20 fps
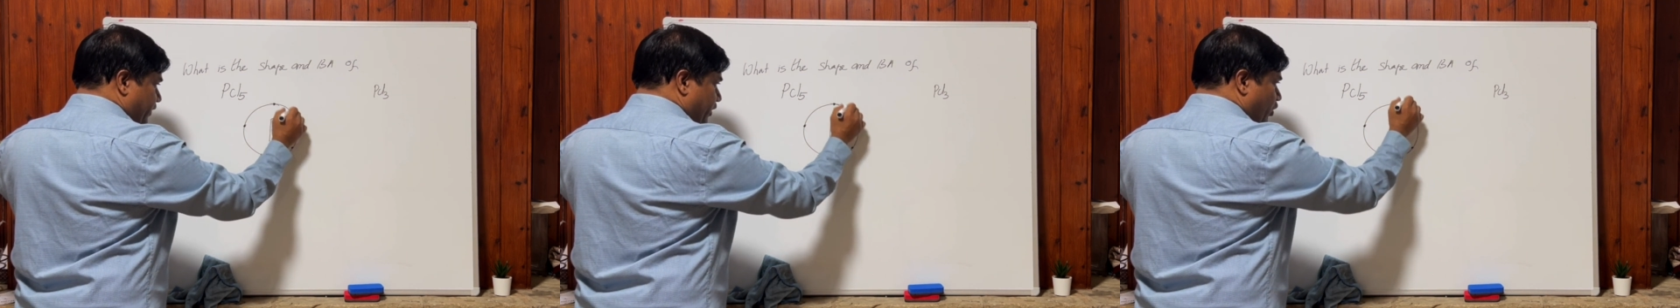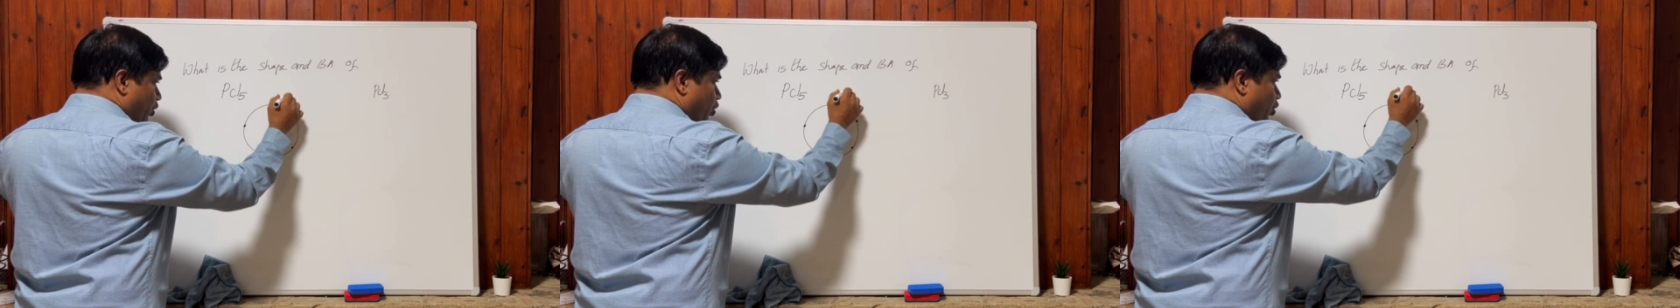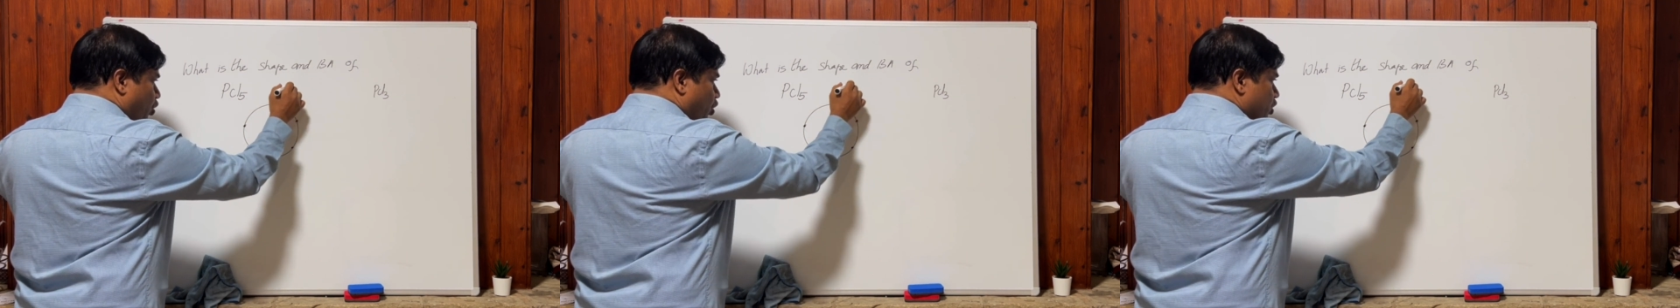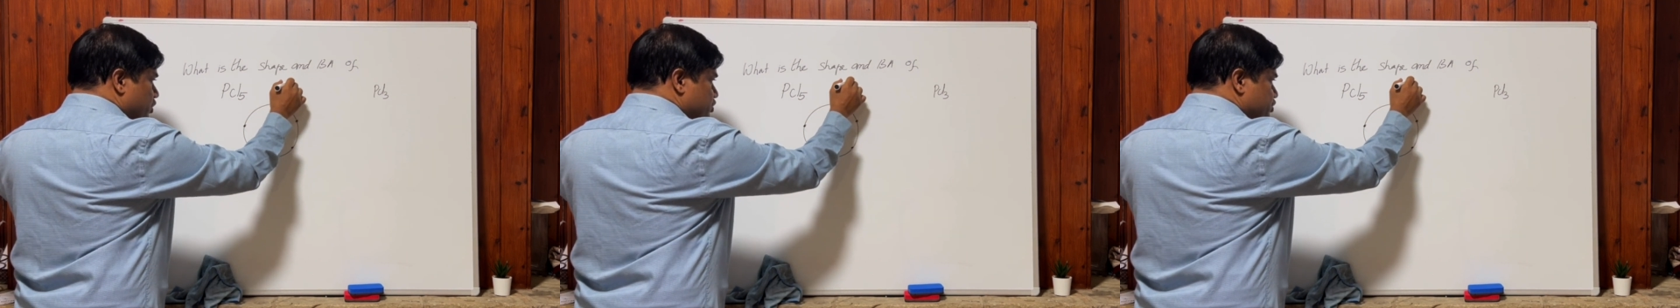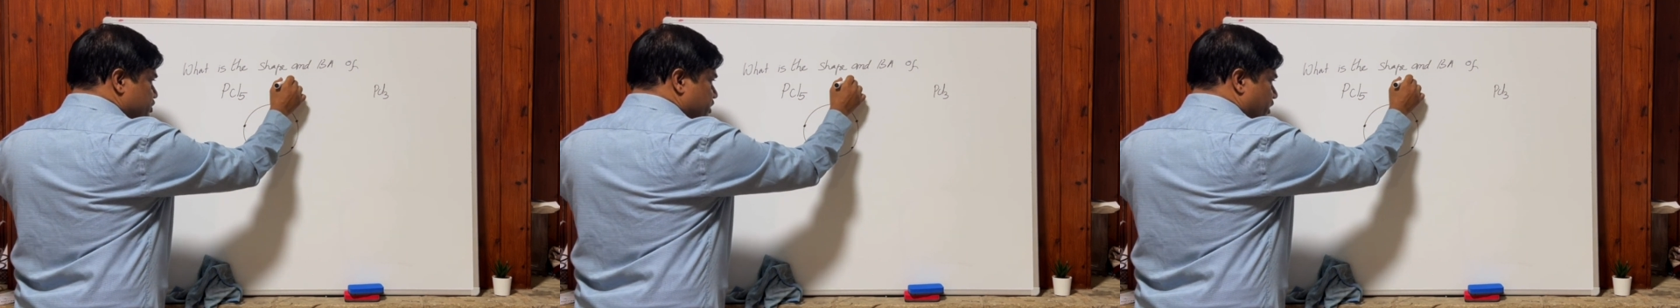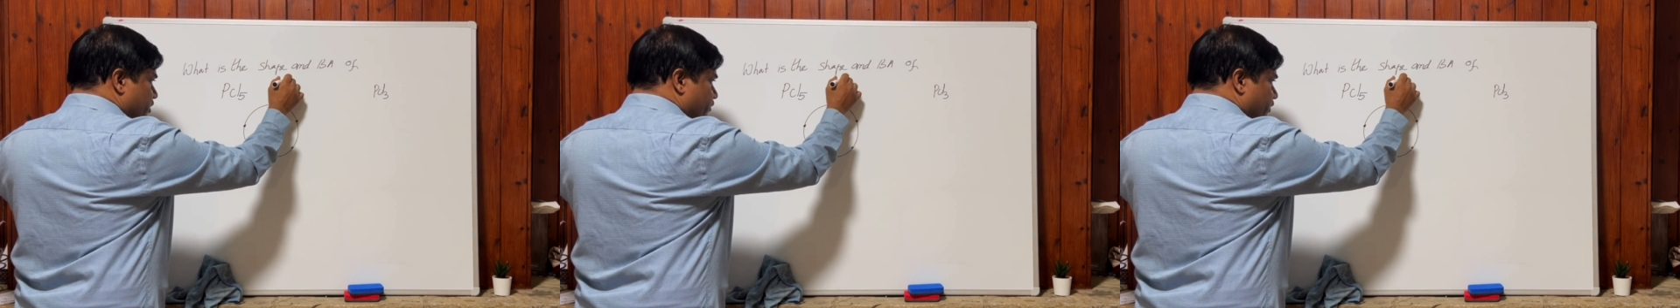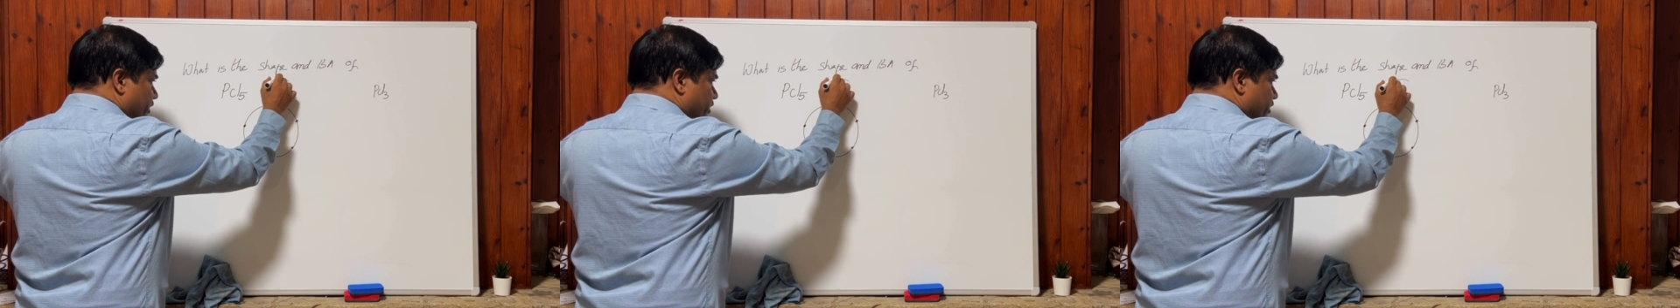they all
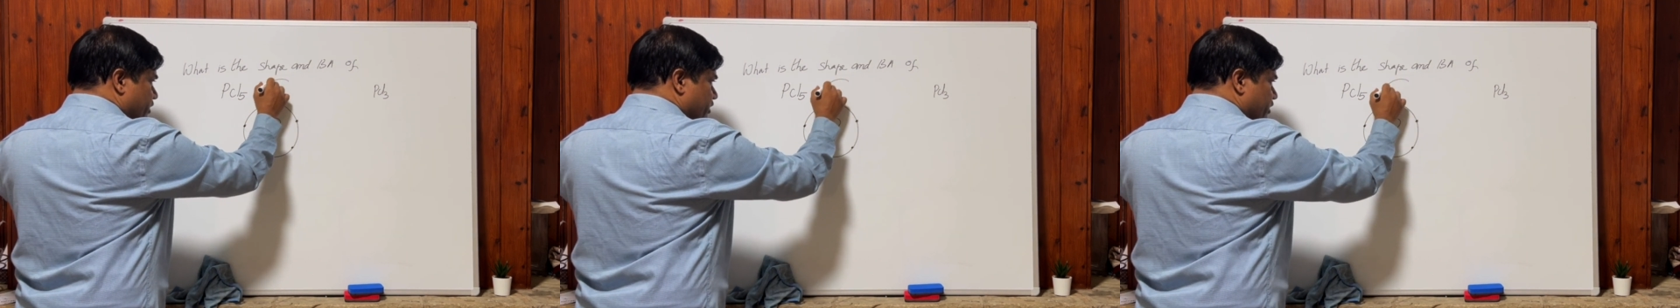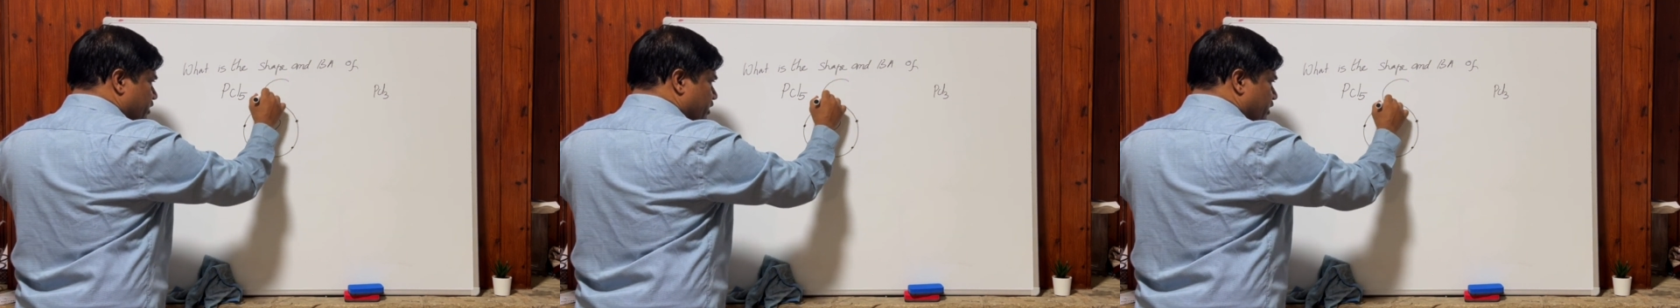share with